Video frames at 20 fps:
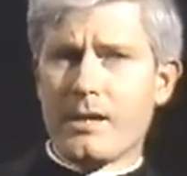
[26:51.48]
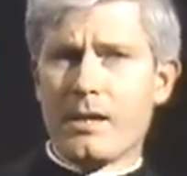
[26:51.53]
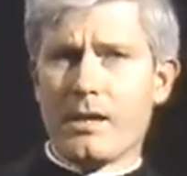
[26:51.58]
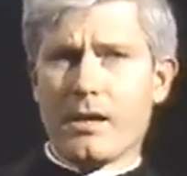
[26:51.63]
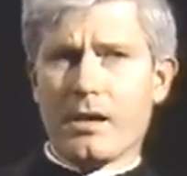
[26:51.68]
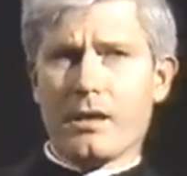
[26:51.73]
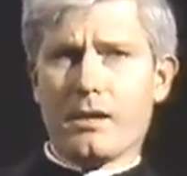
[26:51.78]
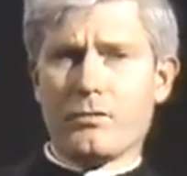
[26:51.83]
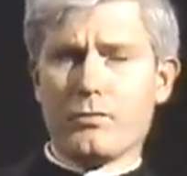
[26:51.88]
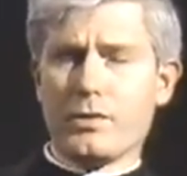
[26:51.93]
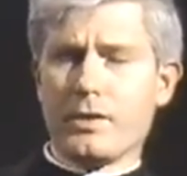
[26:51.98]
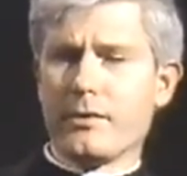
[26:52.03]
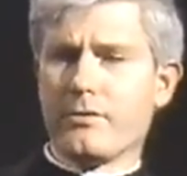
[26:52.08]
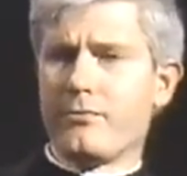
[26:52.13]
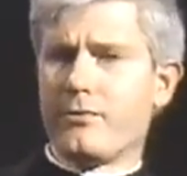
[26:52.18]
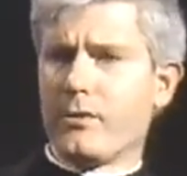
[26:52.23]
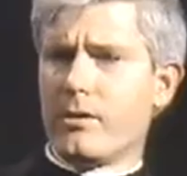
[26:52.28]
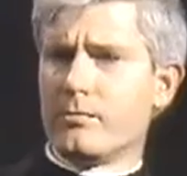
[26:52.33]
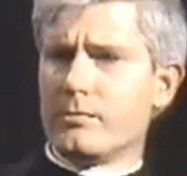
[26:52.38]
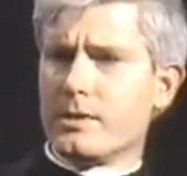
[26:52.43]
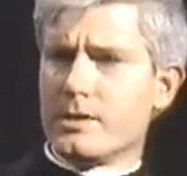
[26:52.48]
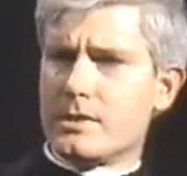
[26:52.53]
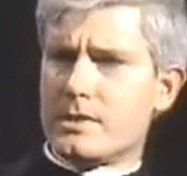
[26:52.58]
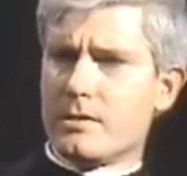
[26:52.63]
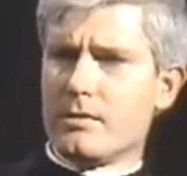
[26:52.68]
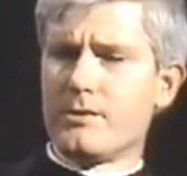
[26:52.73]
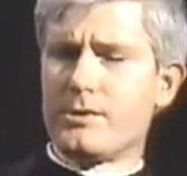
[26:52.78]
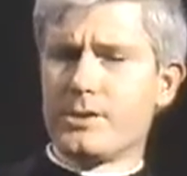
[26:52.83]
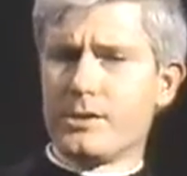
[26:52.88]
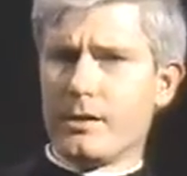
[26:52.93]
And we have formed an
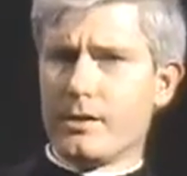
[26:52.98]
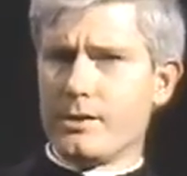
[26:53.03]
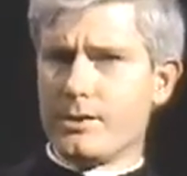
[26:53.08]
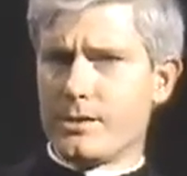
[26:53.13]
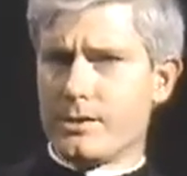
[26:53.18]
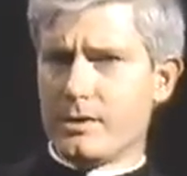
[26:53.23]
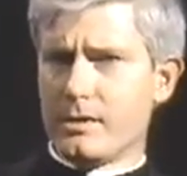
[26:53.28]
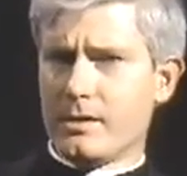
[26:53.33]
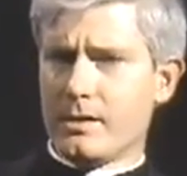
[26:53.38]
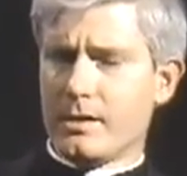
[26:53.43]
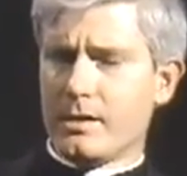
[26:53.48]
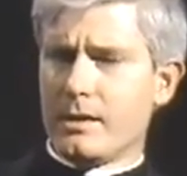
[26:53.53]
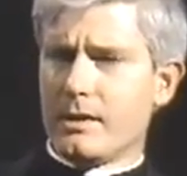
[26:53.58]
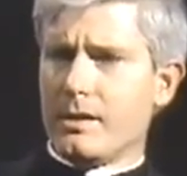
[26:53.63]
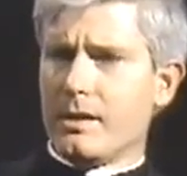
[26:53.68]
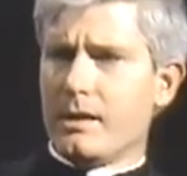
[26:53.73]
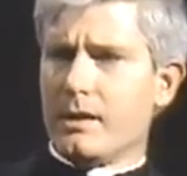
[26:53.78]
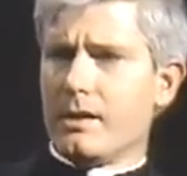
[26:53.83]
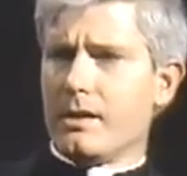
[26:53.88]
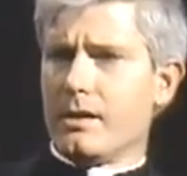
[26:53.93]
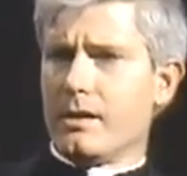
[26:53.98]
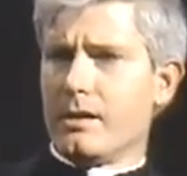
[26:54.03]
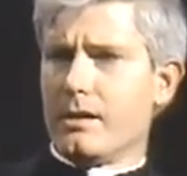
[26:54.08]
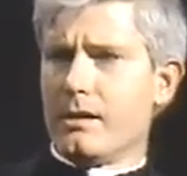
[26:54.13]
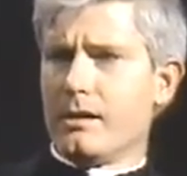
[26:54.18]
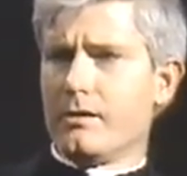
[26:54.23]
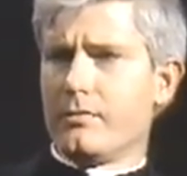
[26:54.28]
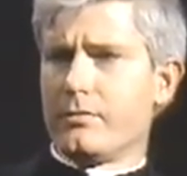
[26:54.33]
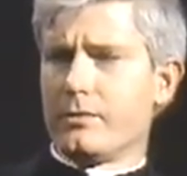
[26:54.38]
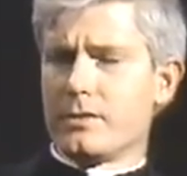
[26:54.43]
association
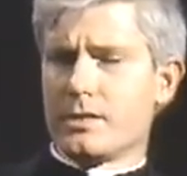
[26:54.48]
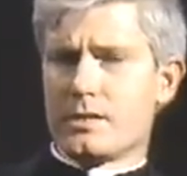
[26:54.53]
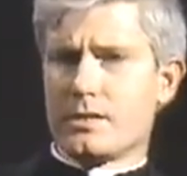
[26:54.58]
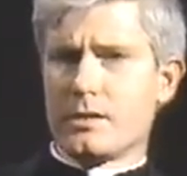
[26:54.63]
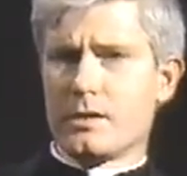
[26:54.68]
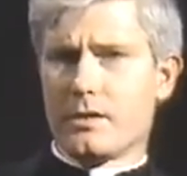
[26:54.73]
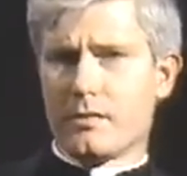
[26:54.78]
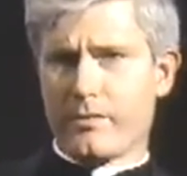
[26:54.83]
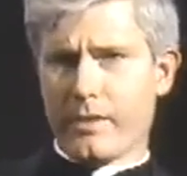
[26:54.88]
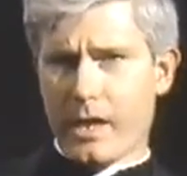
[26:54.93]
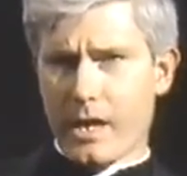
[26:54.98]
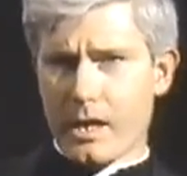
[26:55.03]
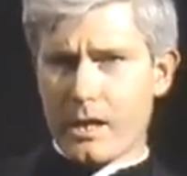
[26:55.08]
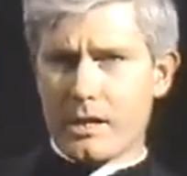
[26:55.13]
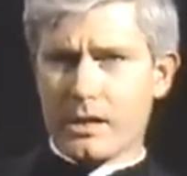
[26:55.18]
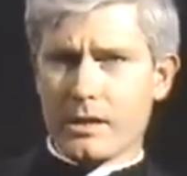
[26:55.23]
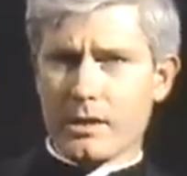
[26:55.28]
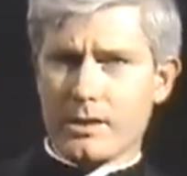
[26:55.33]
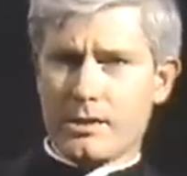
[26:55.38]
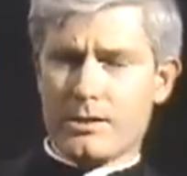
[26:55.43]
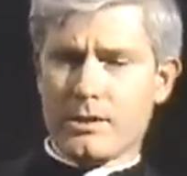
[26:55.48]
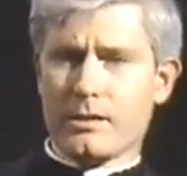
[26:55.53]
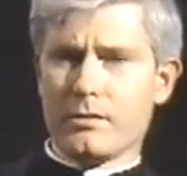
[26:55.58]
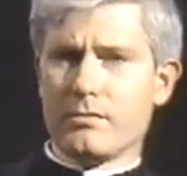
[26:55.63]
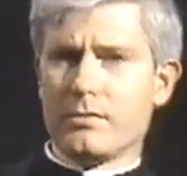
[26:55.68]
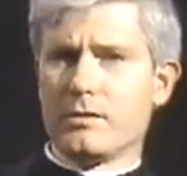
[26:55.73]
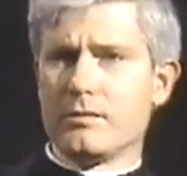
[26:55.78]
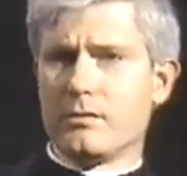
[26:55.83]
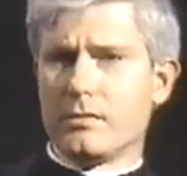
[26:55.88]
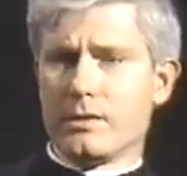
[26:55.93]
for the sake of aiding each other
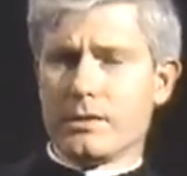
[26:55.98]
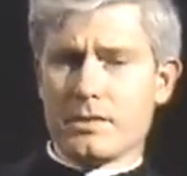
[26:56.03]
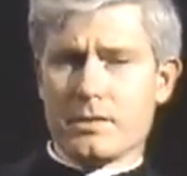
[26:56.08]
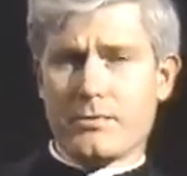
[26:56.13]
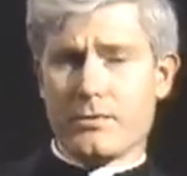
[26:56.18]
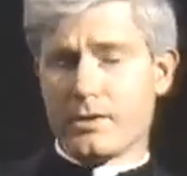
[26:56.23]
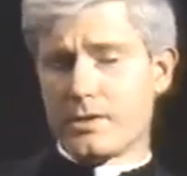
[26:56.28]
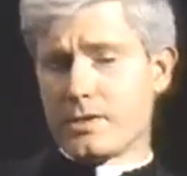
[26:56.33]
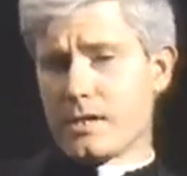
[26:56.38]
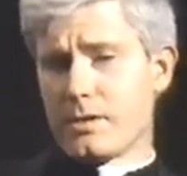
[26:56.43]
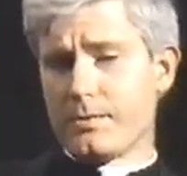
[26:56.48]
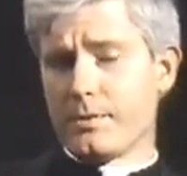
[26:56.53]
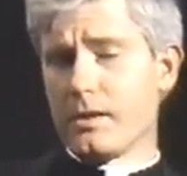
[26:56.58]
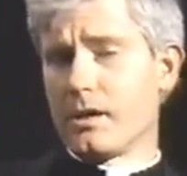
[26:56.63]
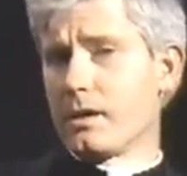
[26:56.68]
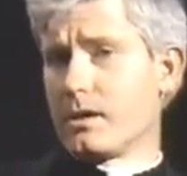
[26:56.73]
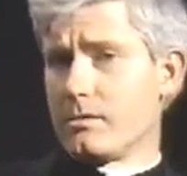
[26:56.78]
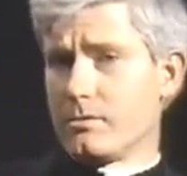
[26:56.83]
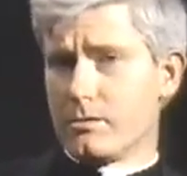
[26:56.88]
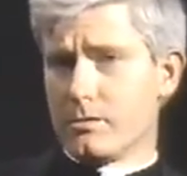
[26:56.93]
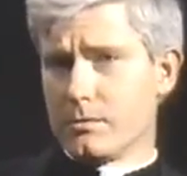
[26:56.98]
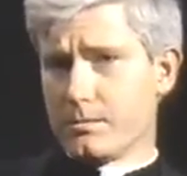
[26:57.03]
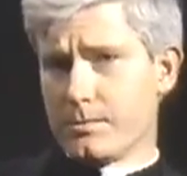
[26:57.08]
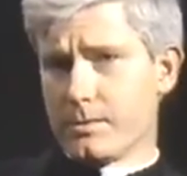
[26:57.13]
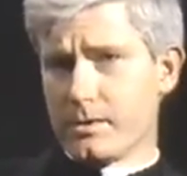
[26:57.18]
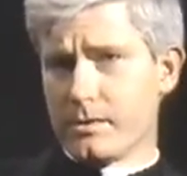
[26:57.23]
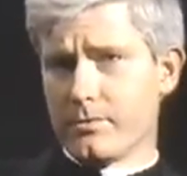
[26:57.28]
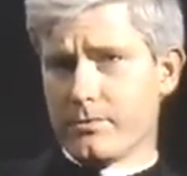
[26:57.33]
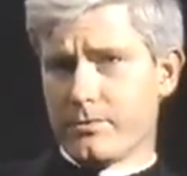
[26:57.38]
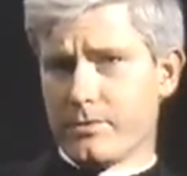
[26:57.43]
in doing this. For example, our group
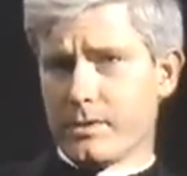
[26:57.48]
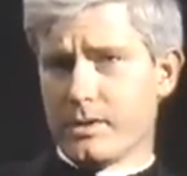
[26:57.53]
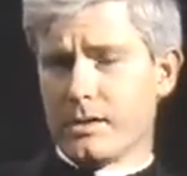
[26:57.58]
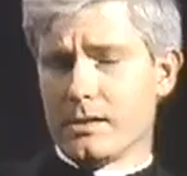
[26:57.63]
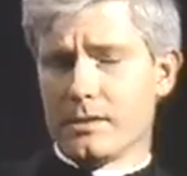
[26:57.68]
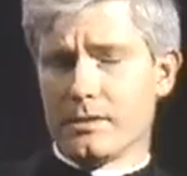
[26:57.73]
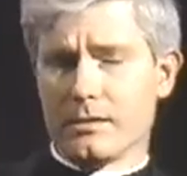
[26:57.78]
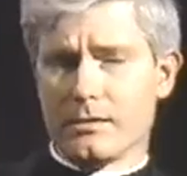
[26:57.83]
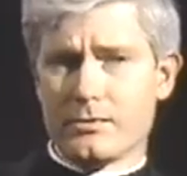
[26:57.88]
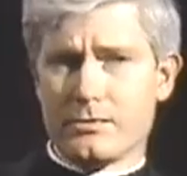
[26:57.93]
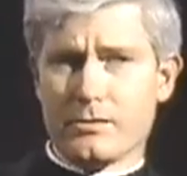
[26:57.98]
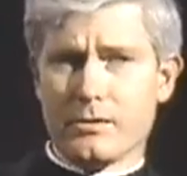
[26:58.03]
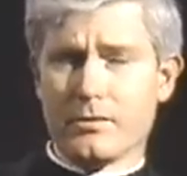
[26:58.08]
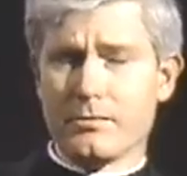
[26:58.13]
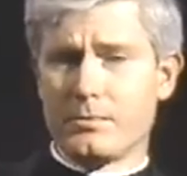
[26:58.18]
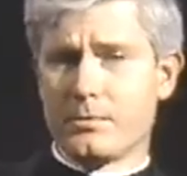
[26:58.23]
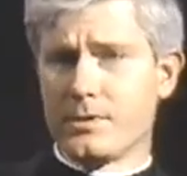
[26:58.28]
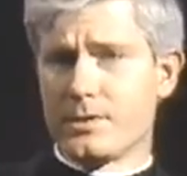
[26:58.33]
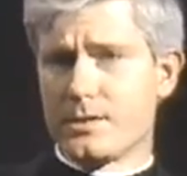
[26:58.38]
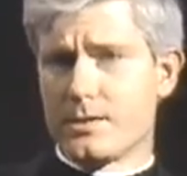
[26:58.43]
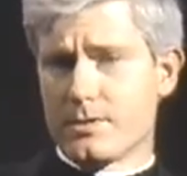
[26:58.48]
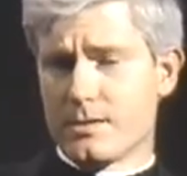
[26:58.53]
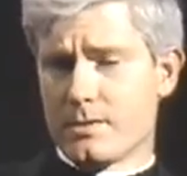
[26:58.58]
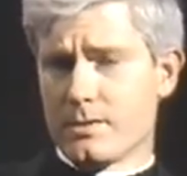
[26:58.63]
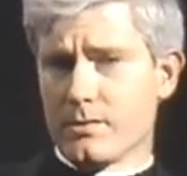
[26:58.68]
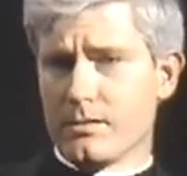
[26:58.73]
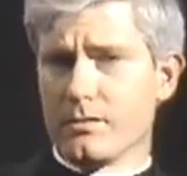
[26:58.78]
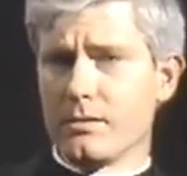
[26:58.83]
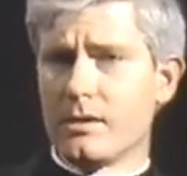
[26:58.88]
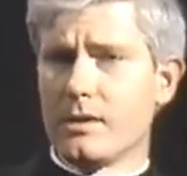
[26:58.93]
of 12 priests
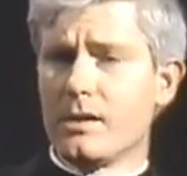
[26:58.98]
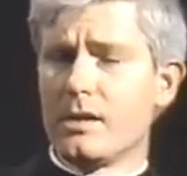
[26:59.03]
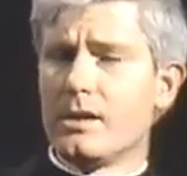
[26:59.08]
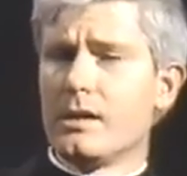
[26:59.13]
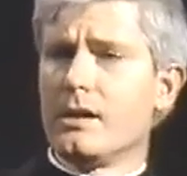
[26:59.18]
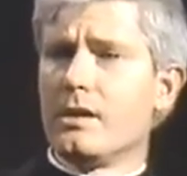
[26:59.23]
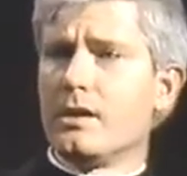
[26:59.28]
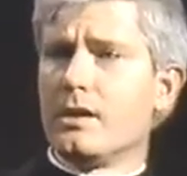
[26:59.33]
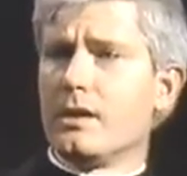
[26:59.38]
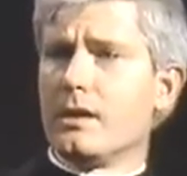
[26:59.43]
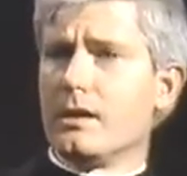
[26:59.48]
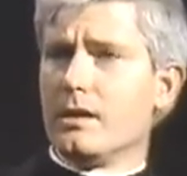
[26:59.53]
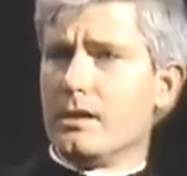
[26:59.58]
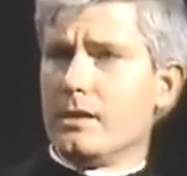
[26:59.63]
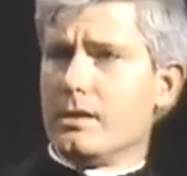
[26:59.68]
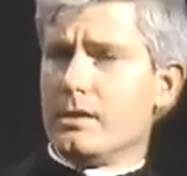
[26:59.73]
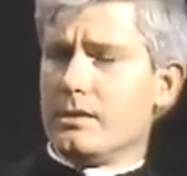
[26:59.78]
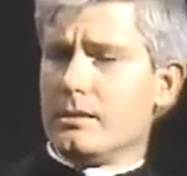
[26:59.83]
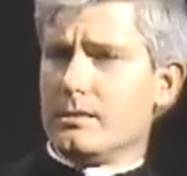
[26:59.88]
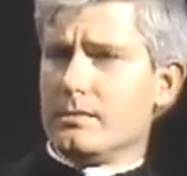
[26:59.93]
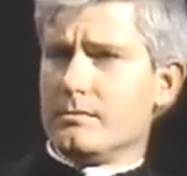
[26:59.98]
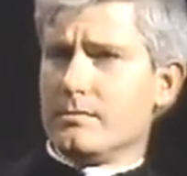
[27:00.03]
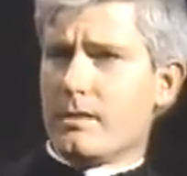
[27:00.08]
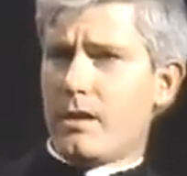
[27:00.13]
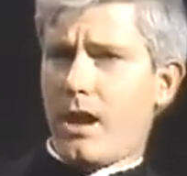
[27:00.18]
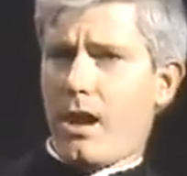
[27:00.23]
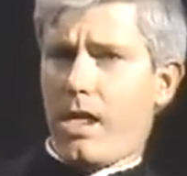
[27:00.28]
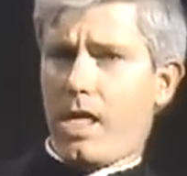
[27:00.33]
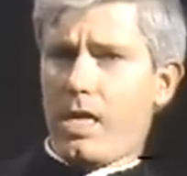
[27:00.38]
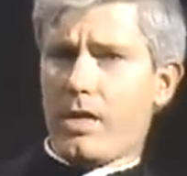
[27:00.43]
or so
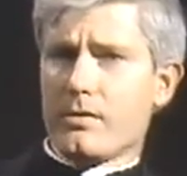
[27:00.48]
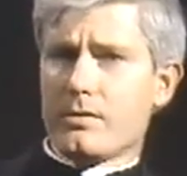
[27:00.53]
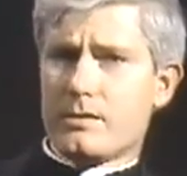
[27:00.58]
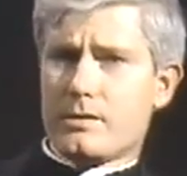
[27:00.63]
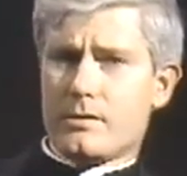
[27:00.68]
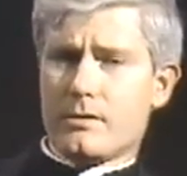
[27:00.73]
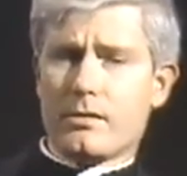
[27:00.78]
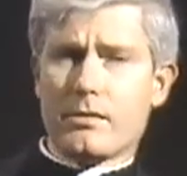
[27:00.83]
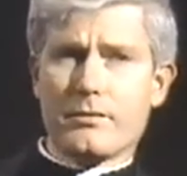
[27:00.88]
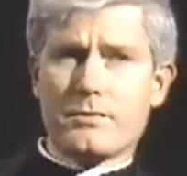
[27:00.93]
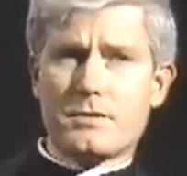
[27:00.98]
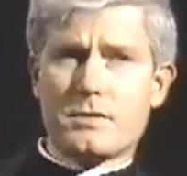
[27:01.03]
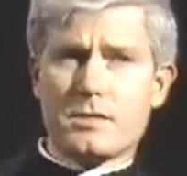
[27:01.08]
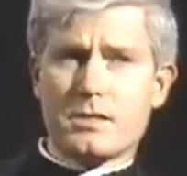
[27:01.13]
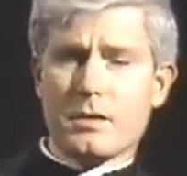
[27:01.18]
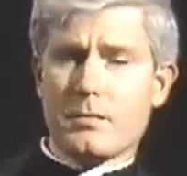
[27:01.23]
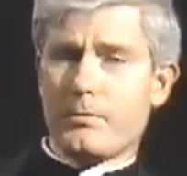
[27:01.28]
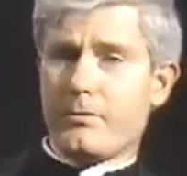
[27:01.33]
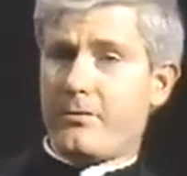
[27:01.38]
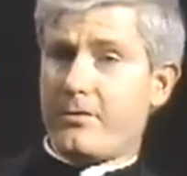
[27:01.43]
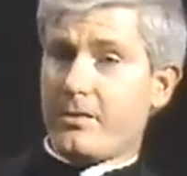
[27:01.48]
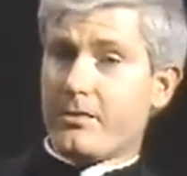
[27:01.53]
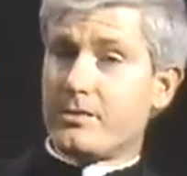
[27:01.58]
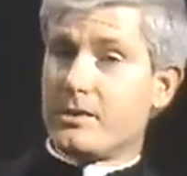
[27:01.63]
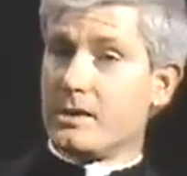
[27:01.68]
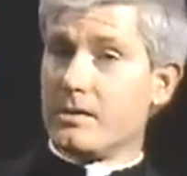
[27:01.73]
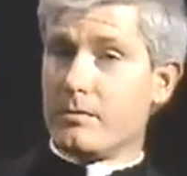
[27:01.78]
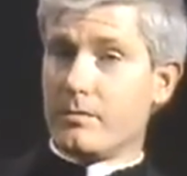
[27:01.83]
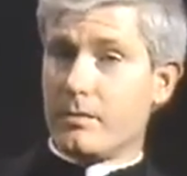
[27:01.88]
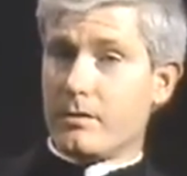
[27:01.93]
serves some
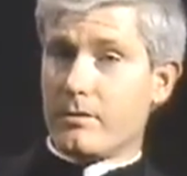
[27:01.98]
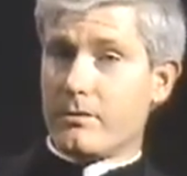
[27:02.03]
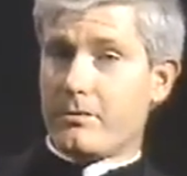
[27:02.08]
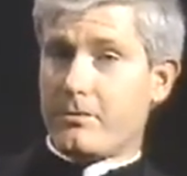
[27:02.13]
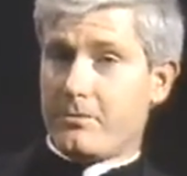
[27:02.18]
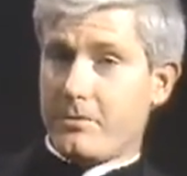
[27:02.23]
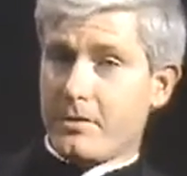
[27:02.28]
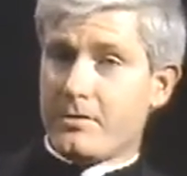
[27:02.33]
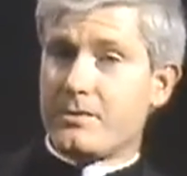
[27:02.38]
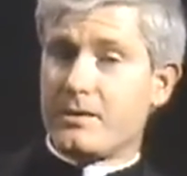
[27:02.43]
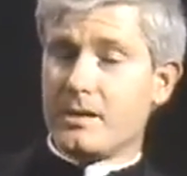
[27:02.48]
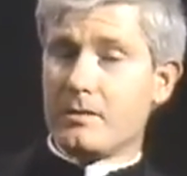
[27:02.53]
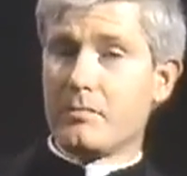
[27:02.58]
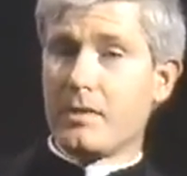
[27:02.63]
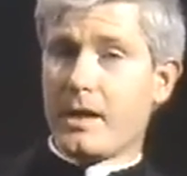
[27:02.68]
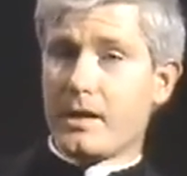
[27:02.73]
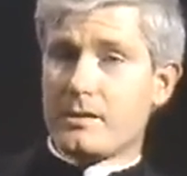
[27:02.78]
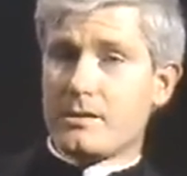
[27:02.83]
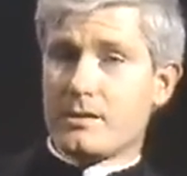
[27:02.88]
50 Mass